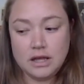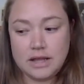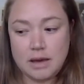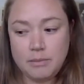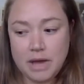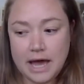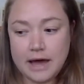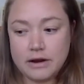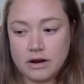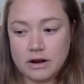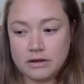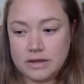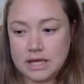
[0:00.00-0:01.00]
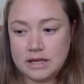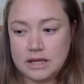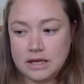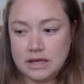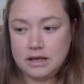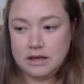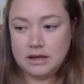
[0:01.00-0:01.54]
that pattern that
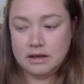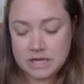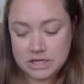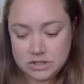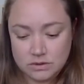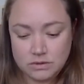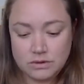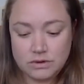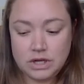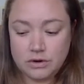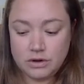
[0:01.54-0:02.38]
makes you, you know,